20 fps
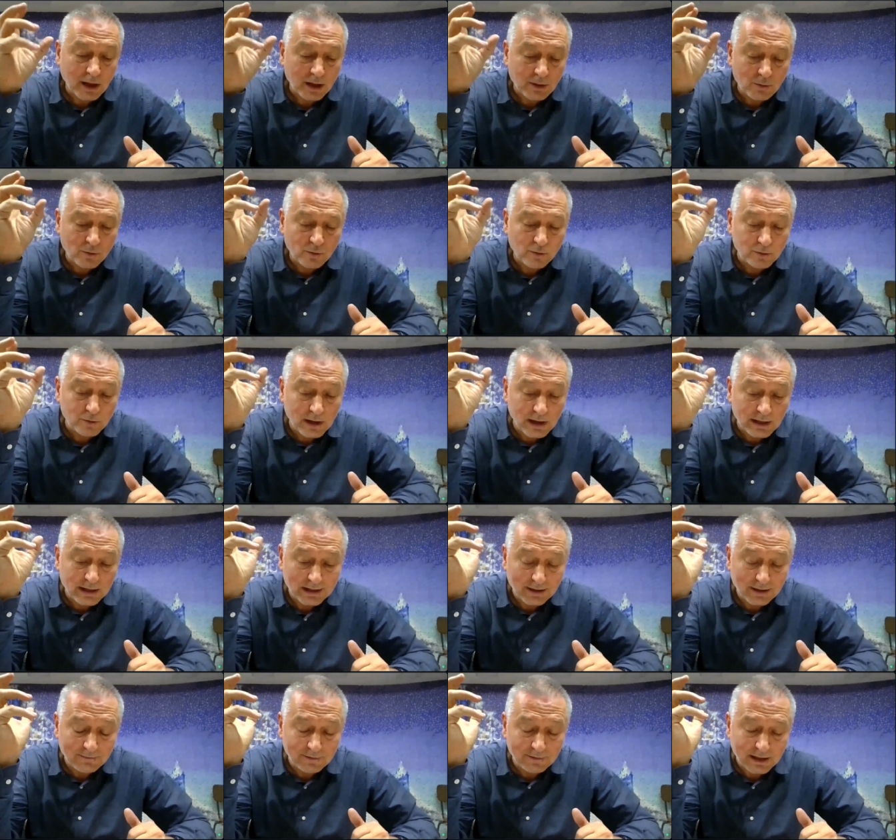How could
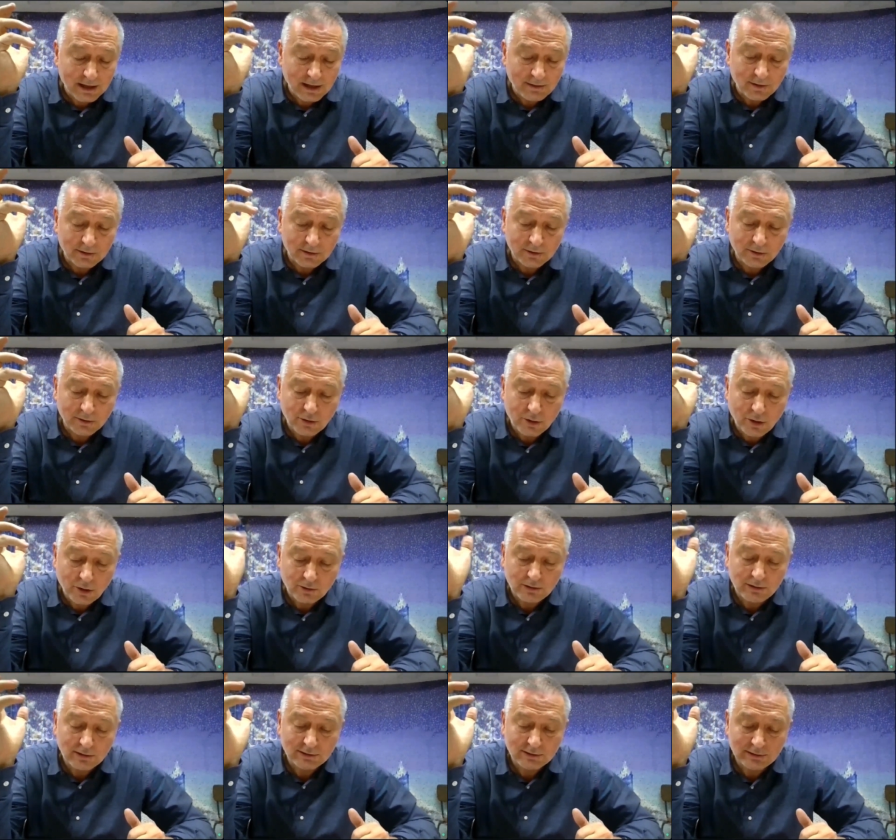I have never
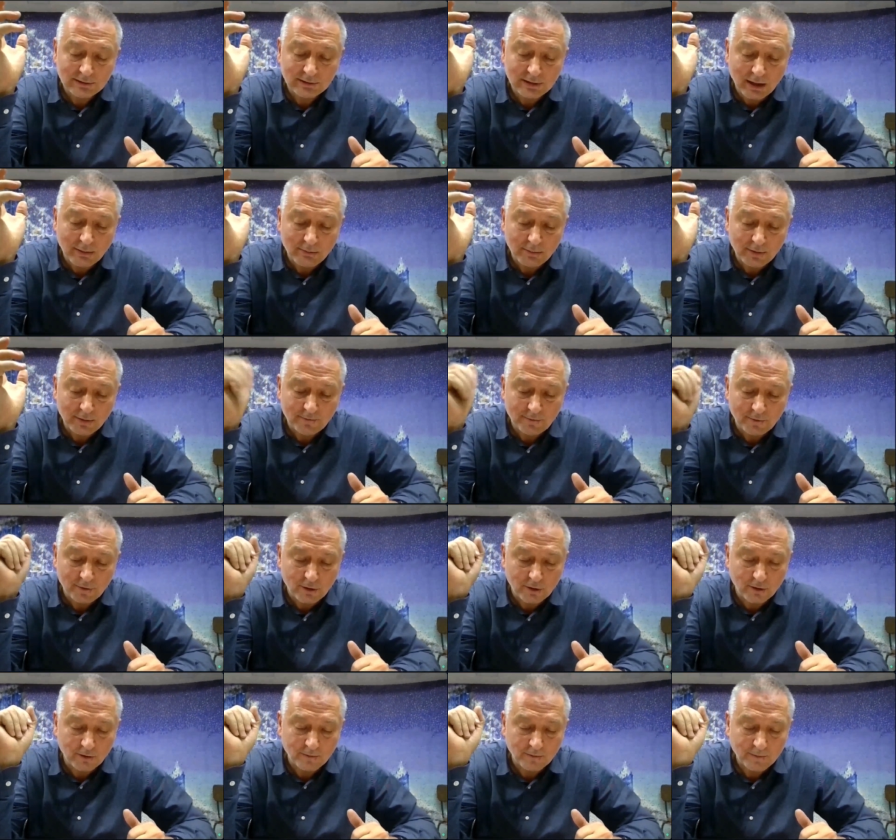noticed them
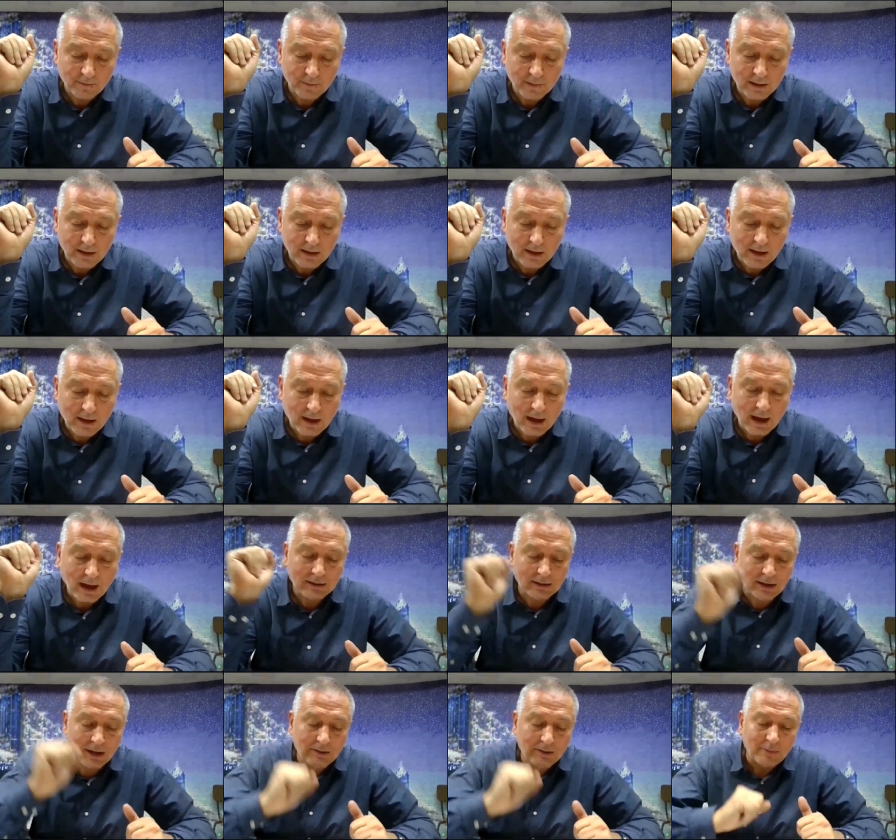before?
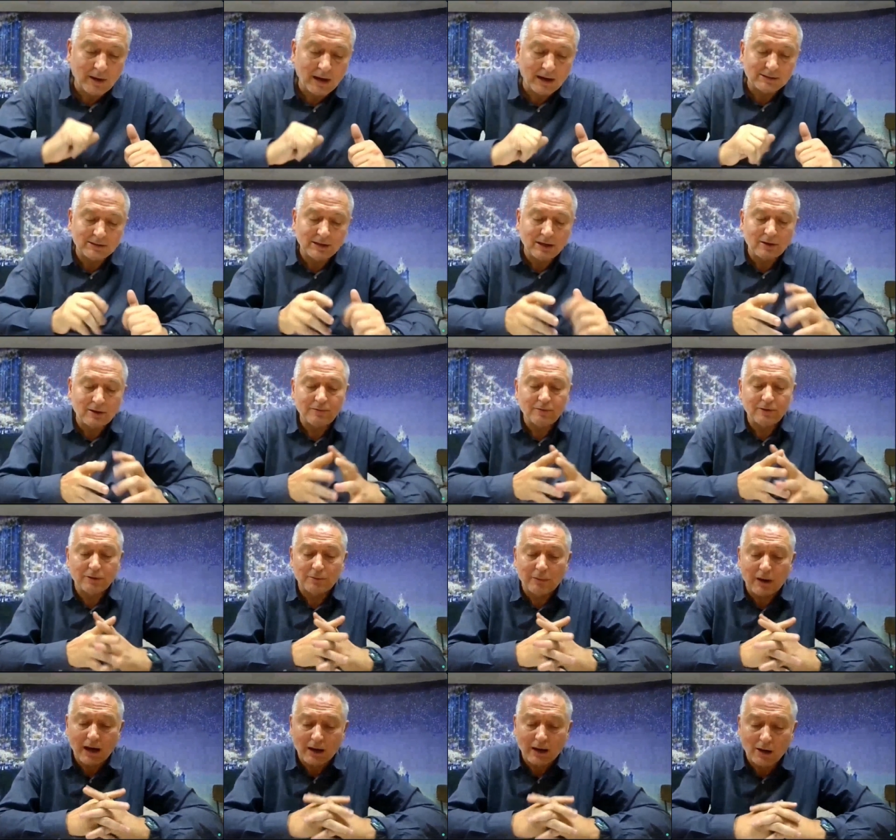I tell myself
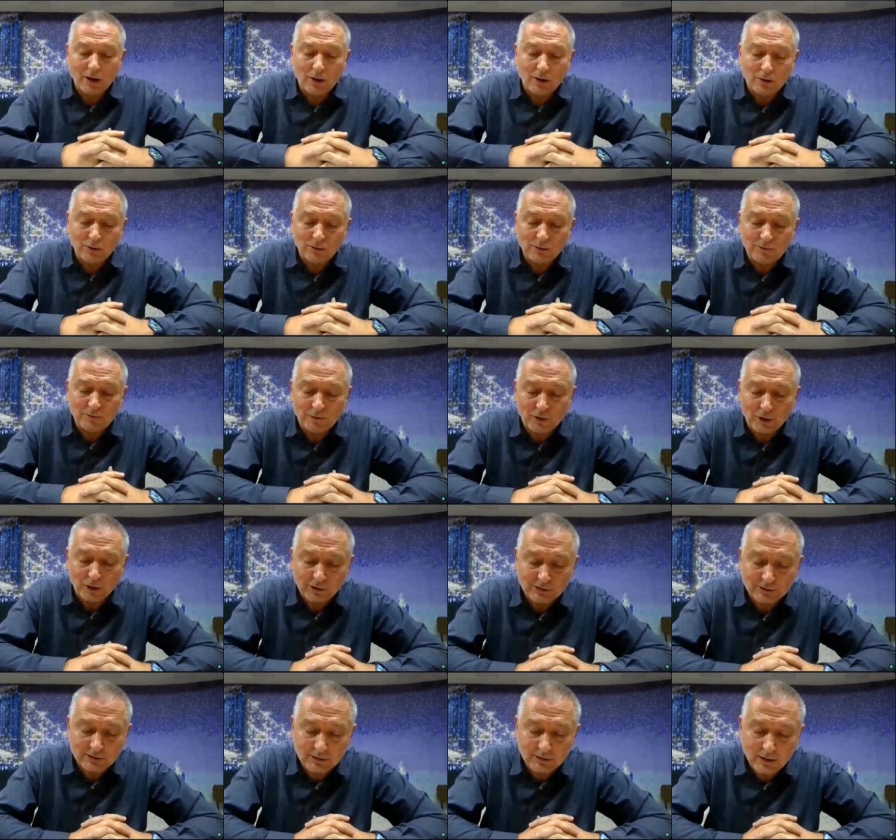in my own
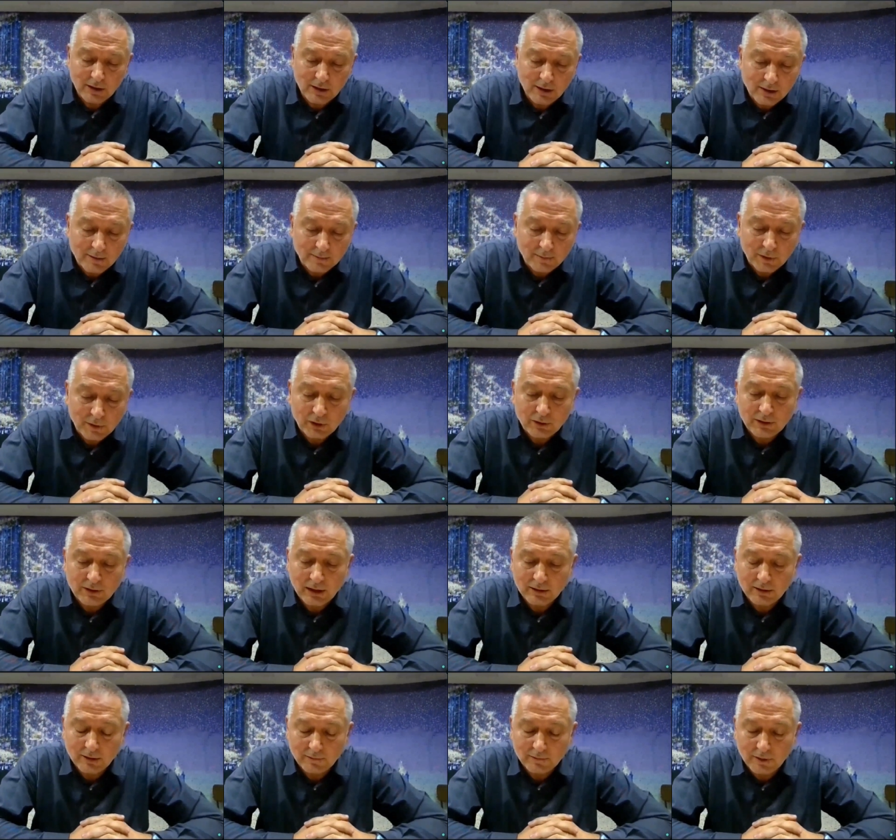voice,
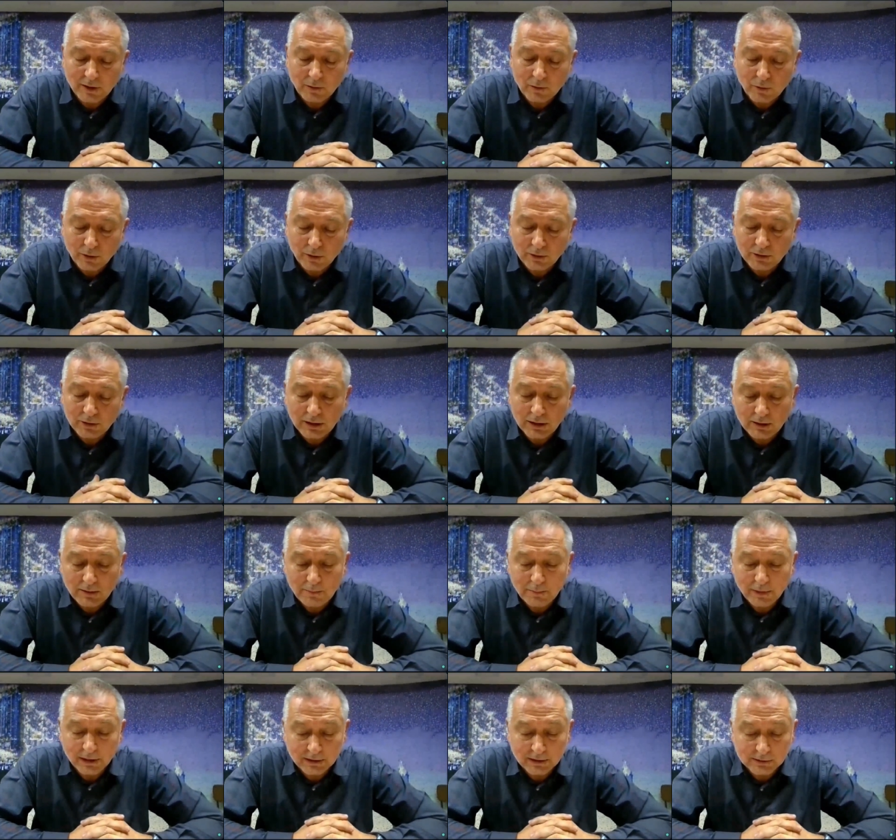not that of the wounded
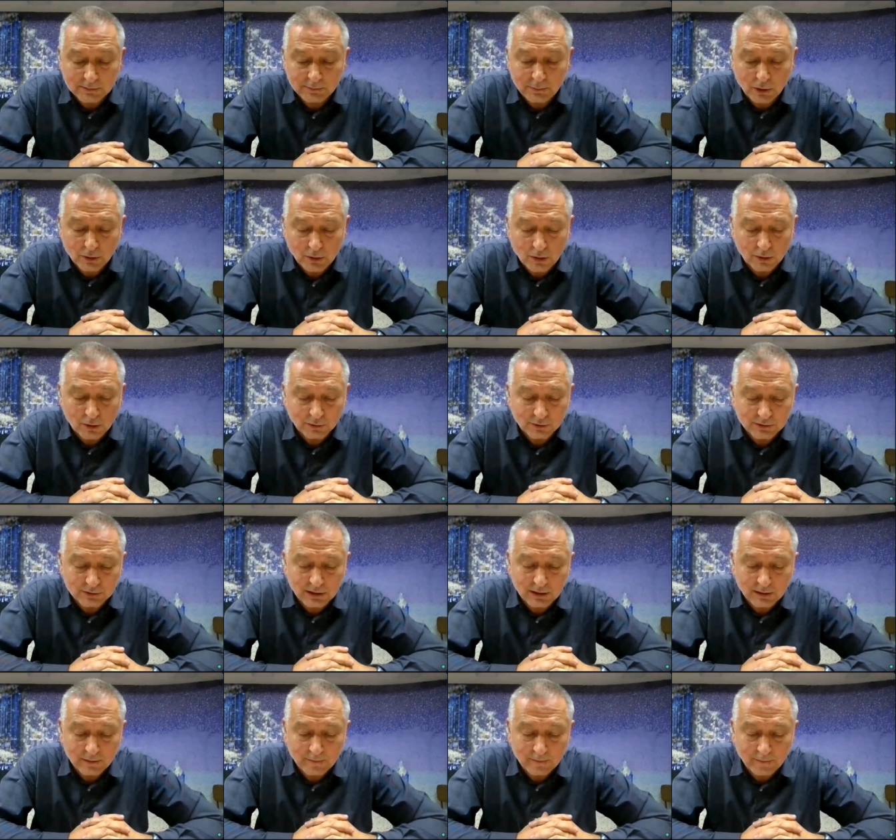Prince
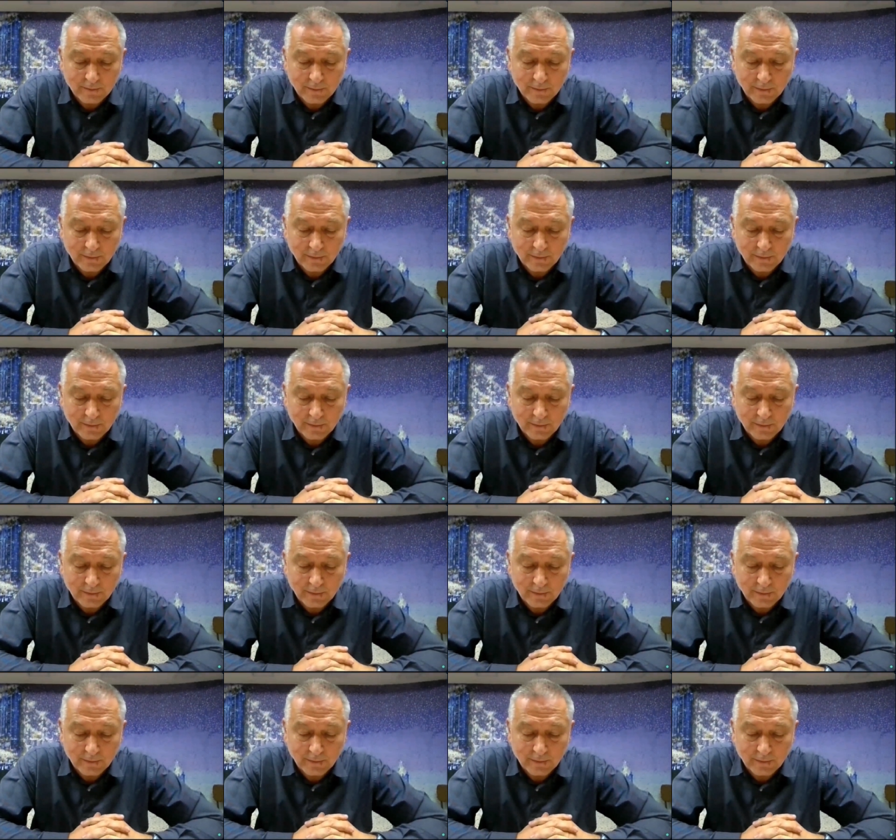Bolkonski.